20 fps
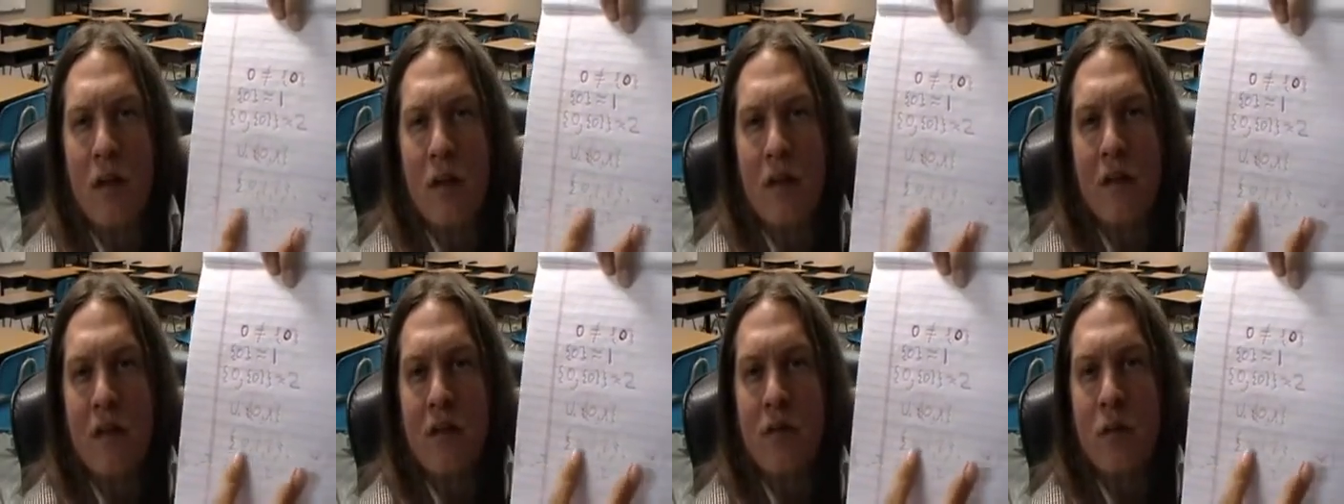
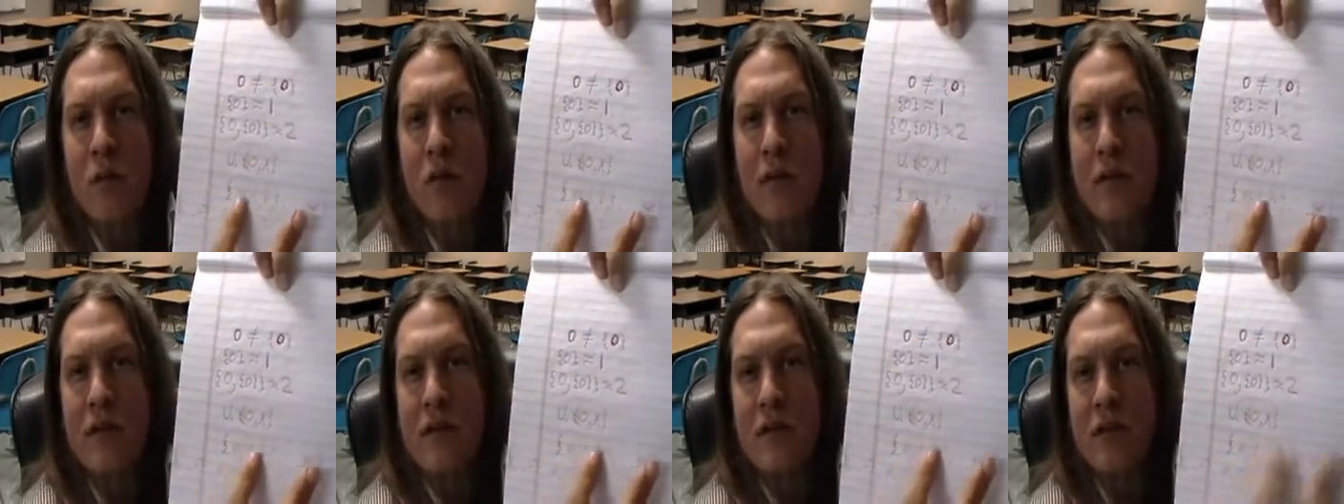This one
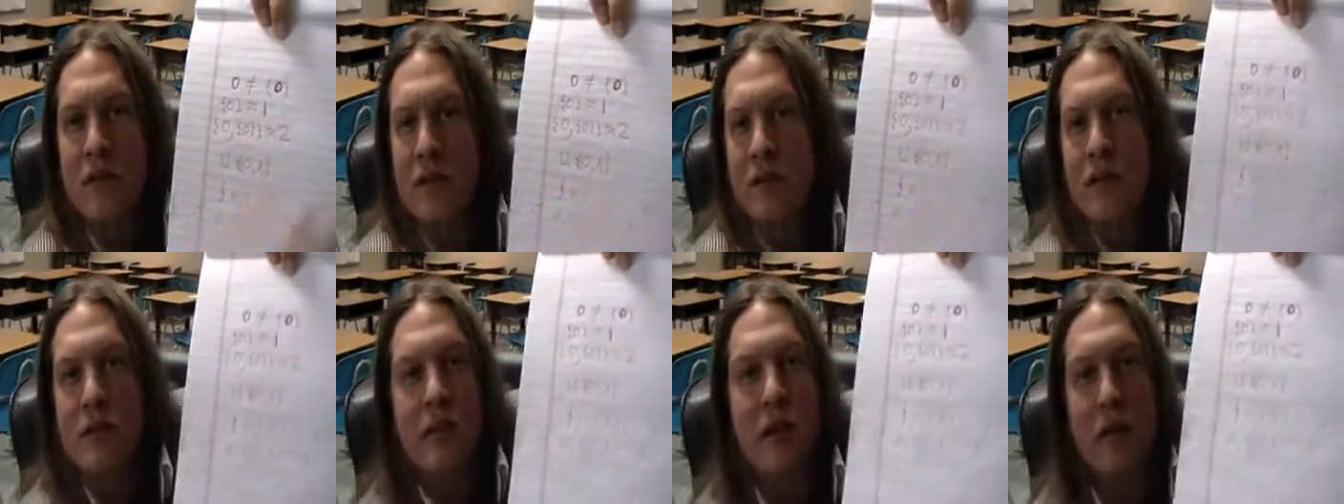eventually you
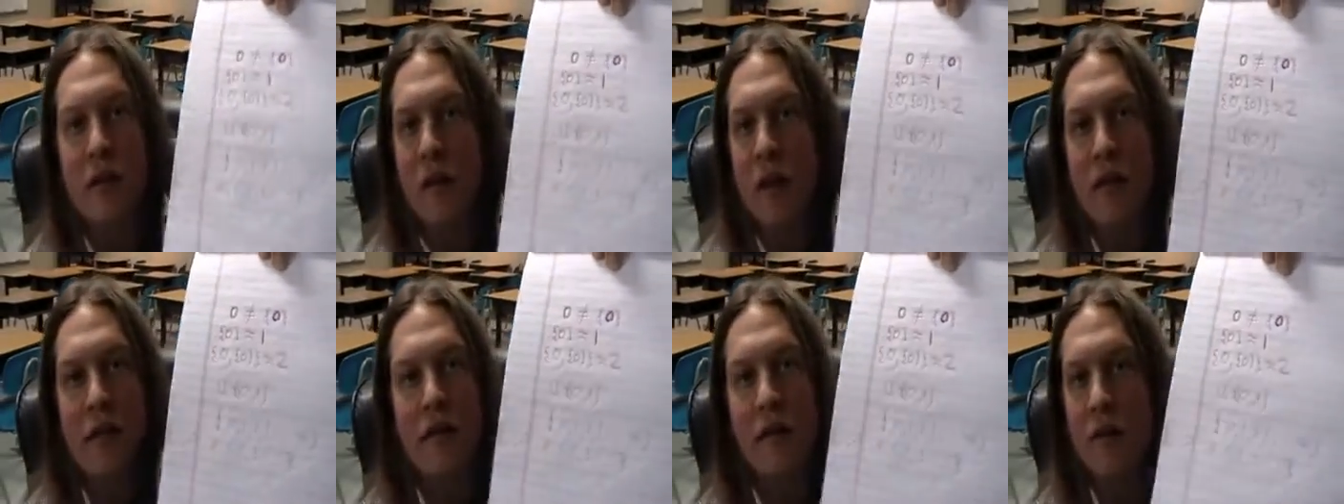just say,
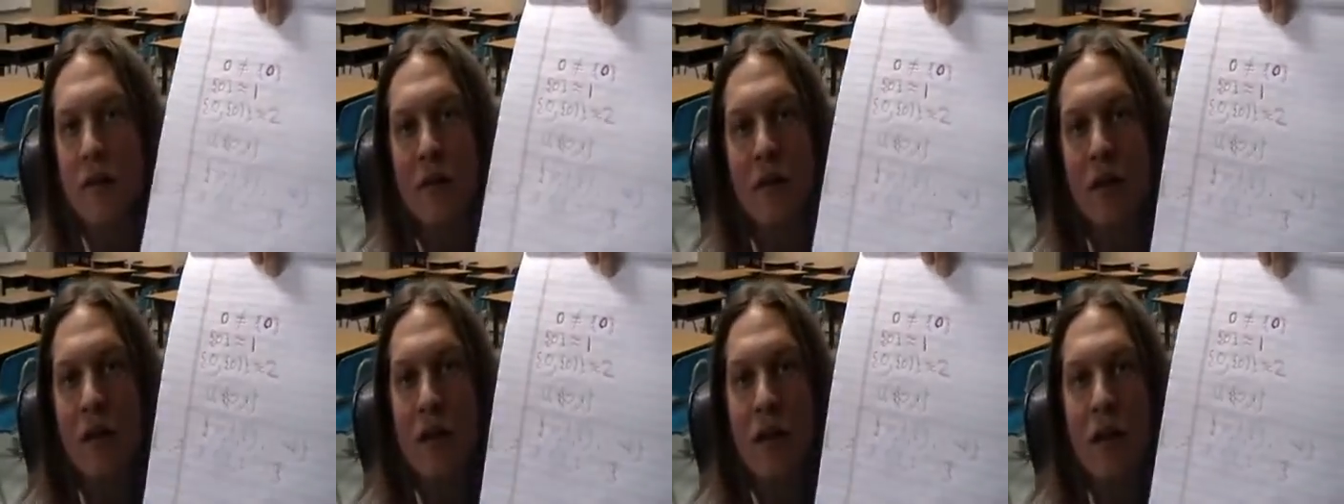okay, to
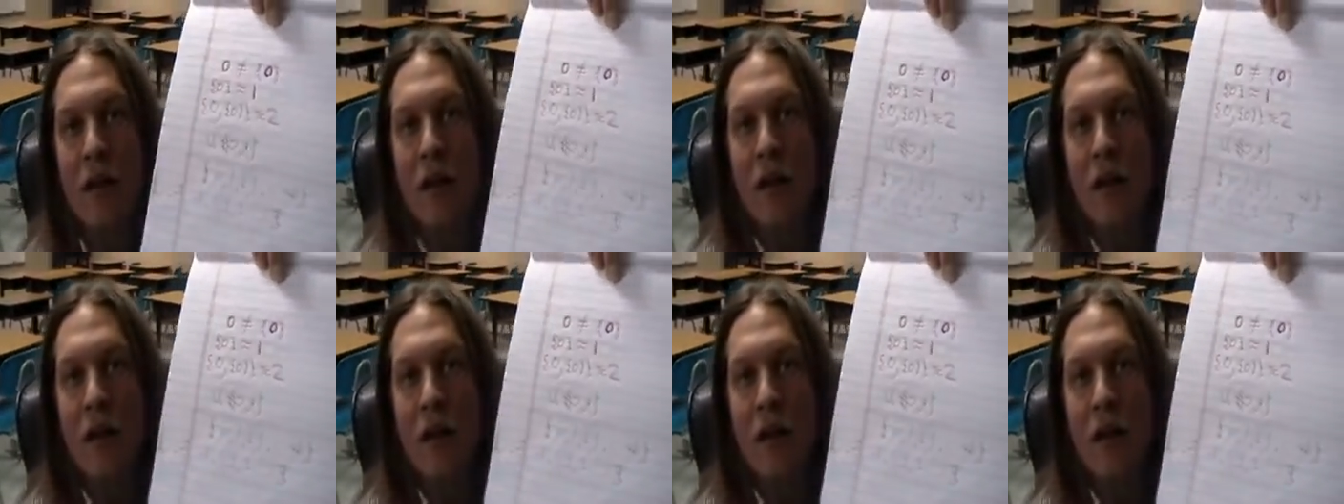infinity.